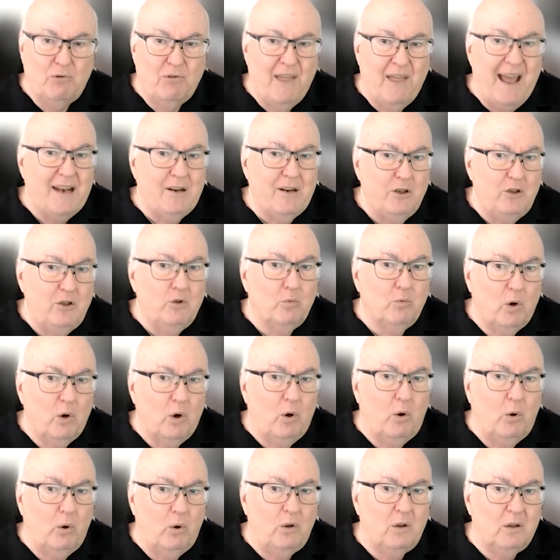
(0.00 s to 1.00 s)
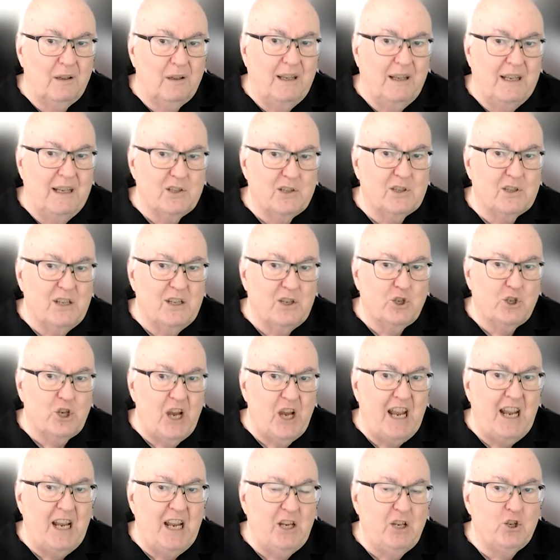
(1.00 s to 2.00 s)
that new role is the
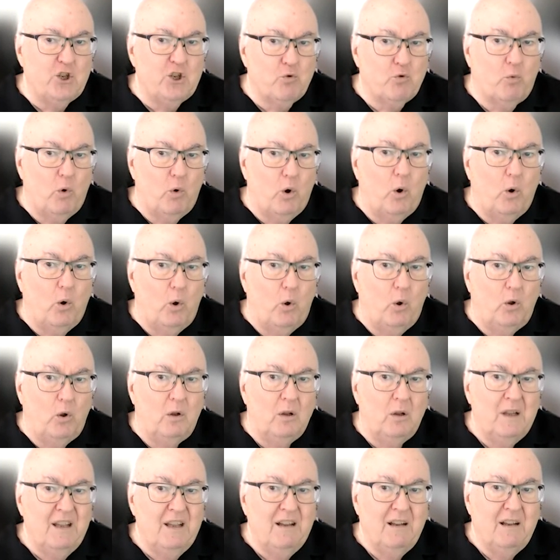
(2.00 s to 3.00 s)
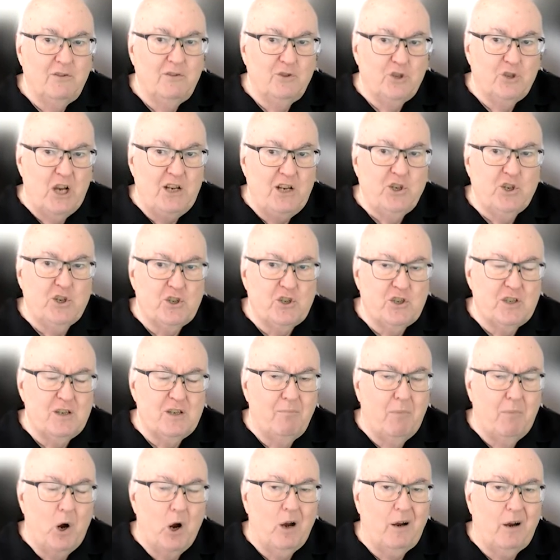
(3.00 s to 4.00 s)
change role. Changes
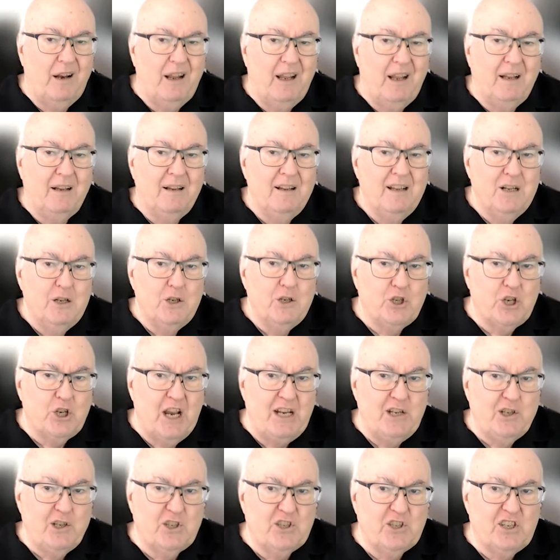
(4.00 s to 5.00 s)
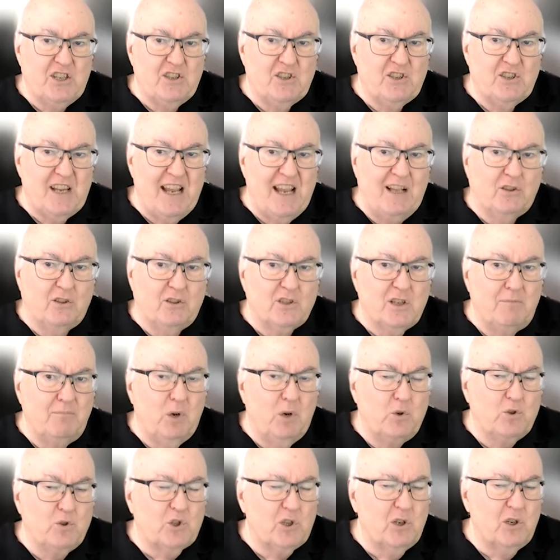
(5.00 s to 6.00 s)
in marketing, changes in sales, and
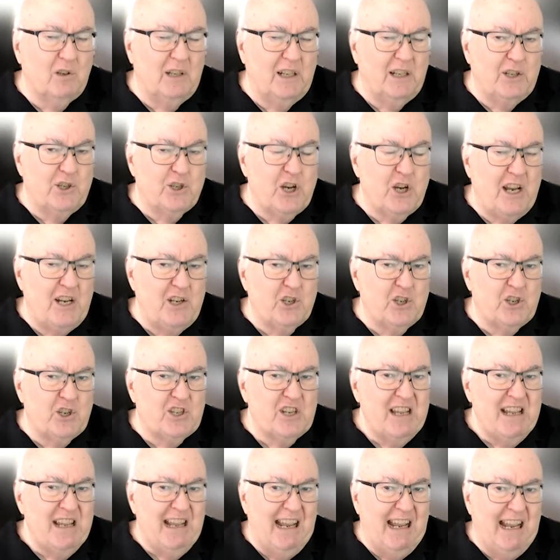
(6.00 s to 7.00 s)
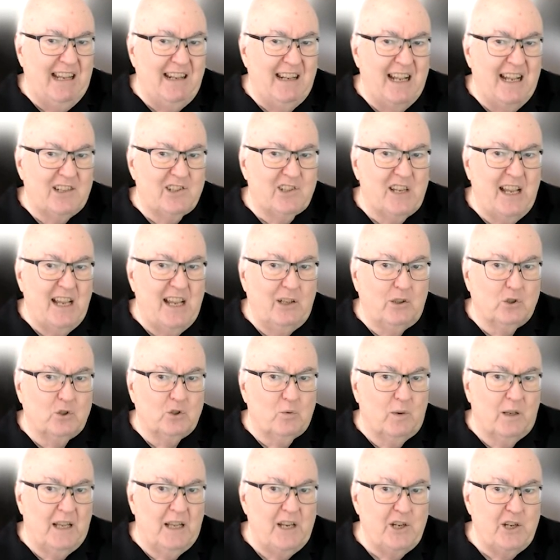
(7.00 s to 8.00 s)
most certainly changes in that
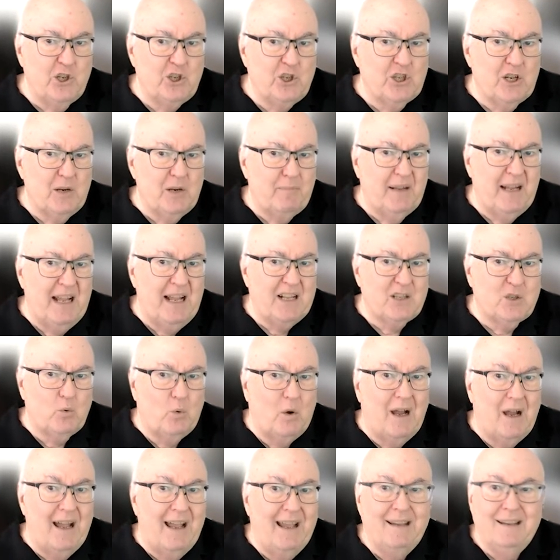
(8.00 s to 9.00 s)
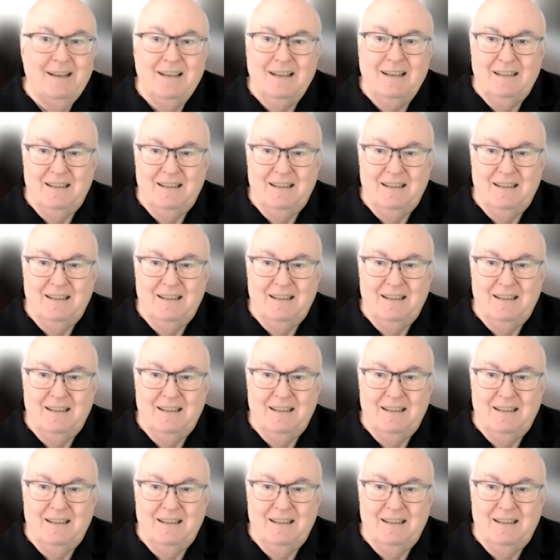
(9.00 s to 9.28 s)
sales relationship. And that's why,